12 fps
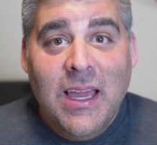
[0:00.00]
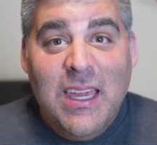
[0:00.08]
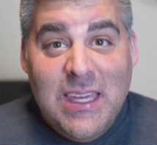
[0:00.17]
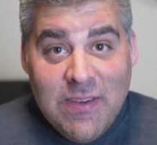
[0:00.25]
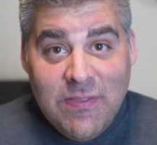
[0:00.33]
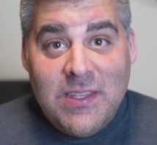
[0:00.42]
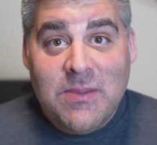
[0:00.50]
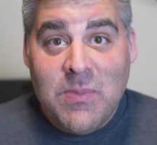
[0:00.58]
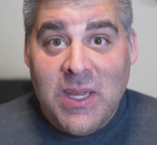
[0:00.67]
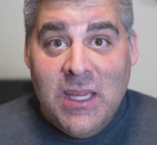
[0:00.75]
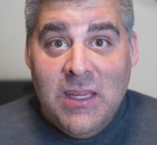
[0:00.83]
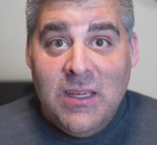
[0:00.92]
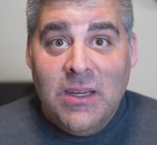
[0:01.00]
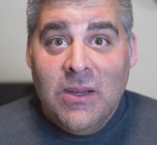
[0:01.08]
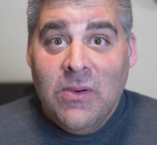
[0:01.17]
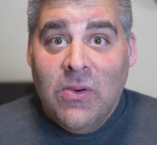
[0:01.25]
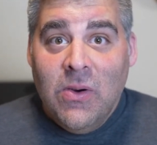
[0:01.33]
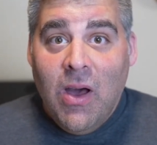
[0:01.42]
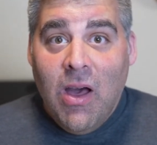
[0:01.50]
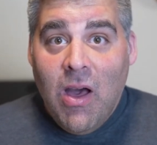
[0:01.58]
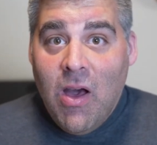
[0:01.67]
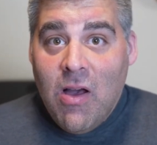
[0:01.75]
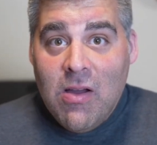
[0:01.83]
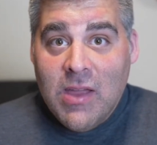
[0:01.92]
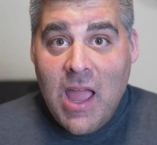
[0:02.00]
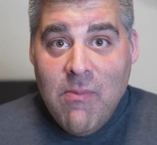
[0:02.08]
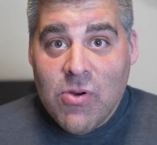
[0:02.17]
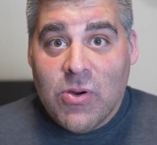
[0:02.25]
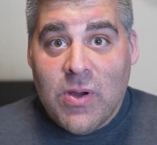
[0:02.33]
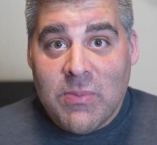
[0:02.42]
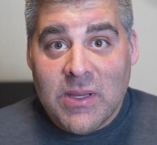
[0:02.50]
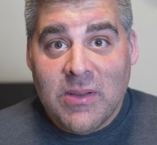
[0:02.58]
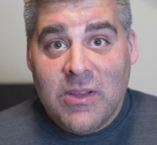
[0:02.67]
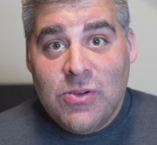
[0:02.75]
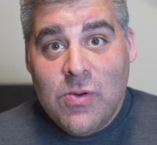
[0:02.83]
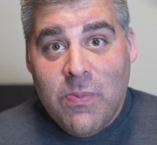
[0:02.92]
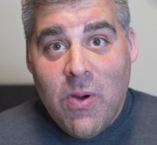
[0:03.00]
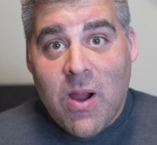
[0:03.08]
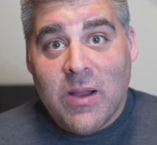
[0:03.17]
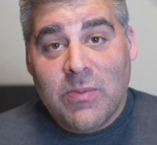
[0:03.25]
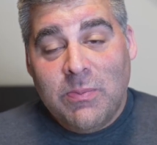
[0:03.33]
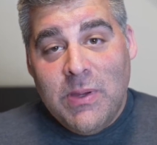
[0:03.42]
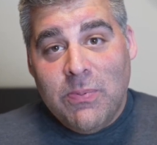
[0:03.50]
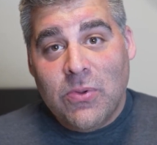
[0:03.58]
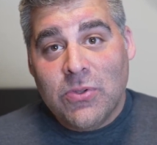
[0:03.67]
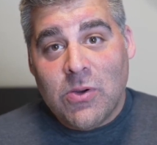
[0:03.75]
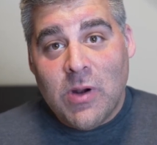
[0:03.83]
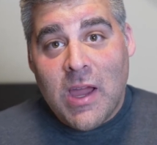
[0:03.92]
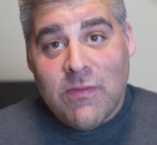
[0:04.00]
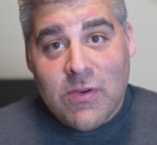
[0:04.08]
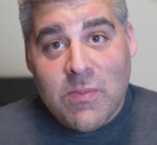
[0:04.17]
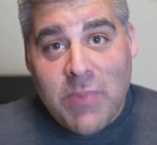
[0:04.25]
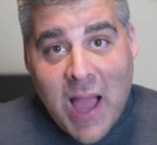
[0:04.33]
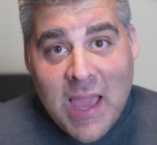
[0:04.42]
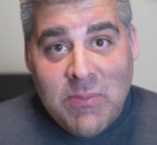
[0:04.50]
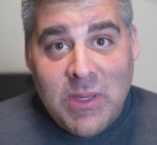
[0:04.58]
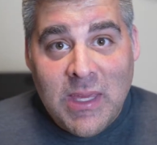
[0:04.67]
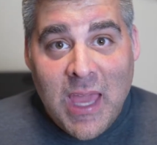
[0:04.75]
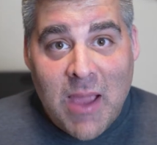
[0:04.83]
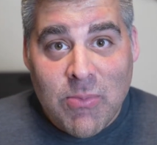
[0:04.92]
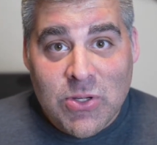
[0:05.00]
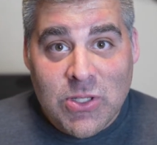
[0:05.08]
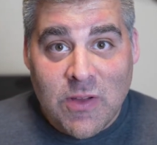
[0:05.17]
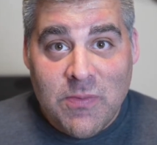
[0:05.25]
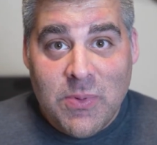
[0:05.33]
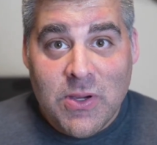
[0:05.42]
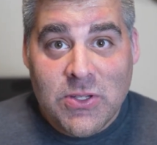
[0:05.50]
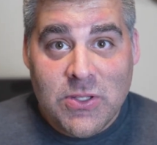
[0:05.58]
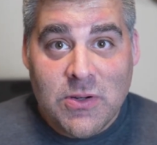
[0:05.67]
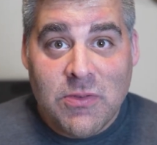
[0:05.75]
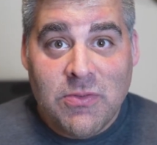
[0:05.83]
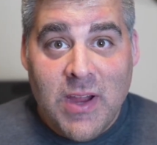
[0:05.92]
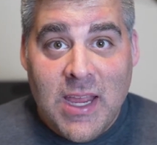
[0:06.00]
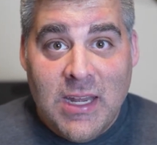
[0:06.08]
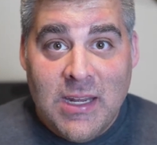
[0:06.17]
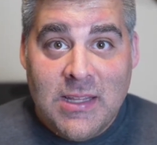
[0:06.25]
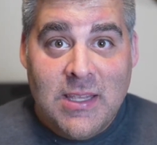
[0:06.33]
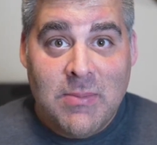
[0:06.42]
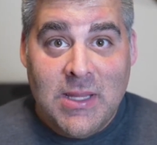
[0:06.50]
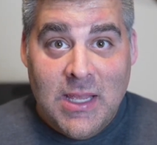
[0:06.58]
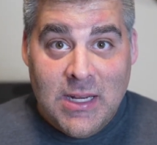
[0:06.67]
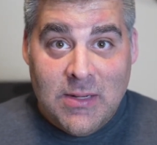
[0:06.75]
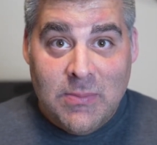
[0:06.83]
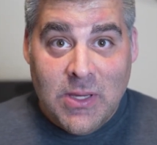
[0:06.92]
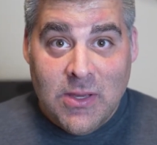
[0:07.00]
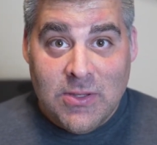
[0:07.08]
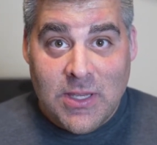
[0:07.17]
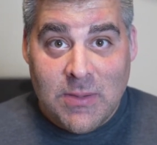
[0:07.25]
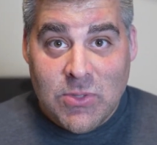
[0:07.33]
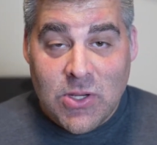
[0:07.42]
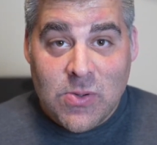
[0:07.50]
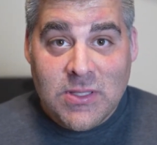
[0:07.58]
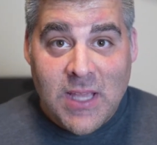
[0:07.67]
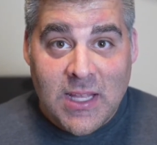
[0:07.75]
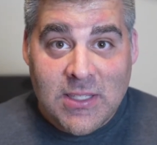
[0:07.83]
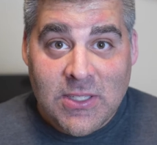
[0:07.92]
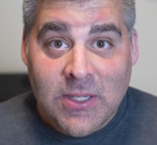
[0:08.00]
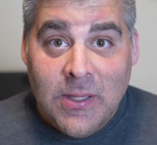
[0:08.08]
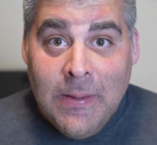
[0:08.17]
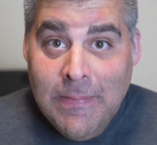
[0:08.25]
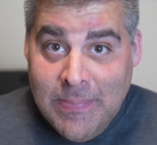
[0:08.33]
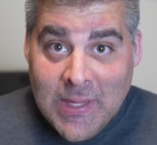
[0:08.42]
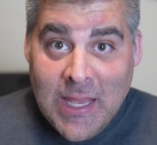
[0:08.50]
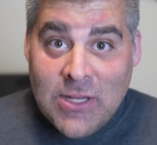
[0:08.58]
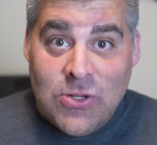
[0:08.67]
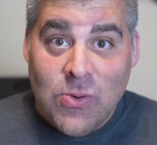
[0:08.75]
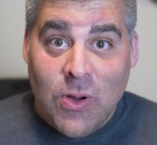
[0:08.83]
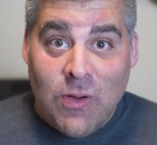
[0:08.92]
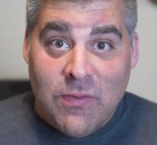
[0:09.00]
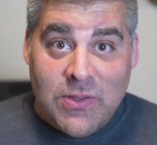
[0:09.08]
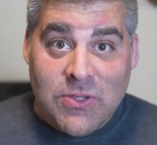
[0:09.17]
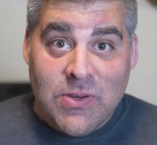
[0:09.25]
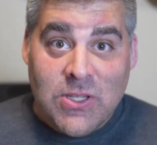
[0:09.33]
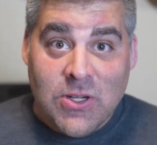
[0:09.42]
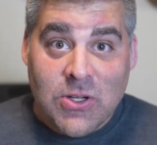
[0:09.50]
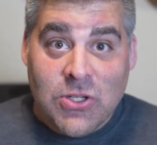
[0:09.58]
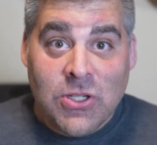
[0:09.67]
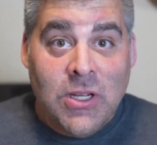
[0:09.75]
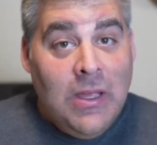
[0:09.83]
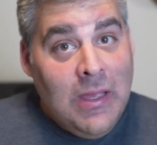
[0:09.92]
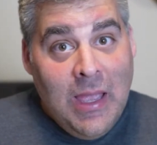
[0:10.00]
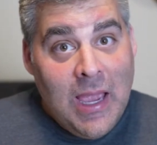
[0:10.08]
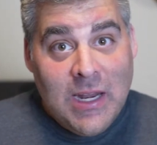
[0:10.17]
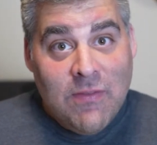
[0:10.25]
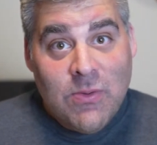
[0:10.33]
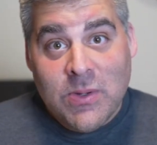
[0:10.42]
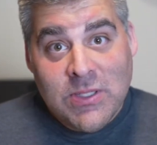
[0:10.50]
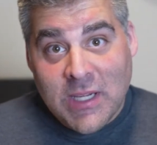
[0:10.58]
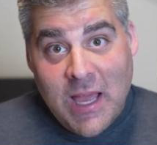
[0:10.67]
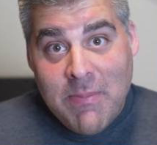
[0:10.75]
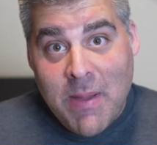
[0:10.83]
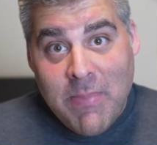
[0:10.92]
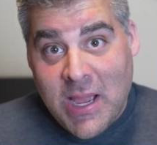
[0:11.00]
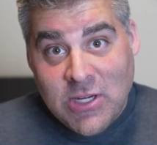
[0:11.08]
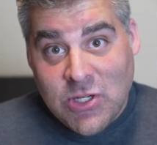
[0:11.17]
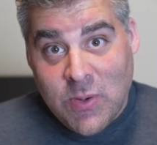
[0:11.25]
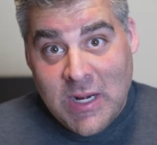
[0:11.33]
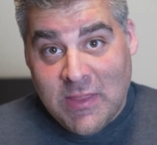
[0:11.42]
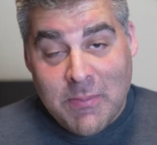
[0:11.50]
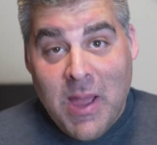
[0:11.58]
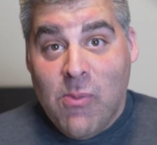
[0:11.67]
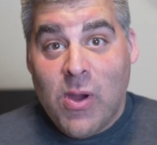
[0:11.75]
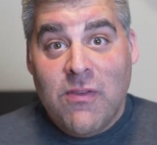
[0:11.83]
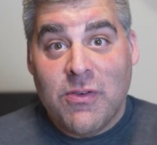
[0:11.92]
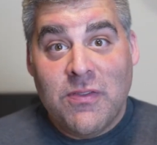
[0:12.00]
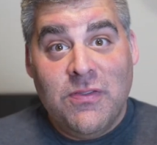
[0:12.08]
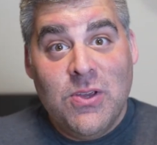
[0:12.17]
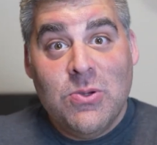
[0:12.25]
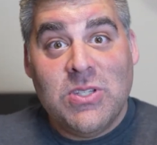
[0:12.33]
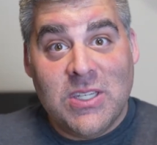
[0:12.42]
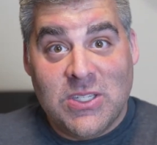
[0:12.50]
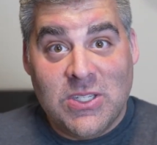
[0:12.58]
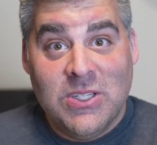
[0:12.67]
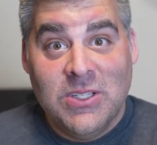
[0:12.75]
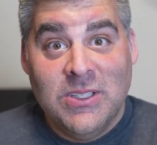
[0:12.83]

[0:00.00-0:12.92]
gifted me camera equipment, a new part. People don't ever buy me camera stuff because they're afraid and intimidated because I'm so intense and do all of this research. And everyone's like, I'm not buying Joe anything. My wife refuses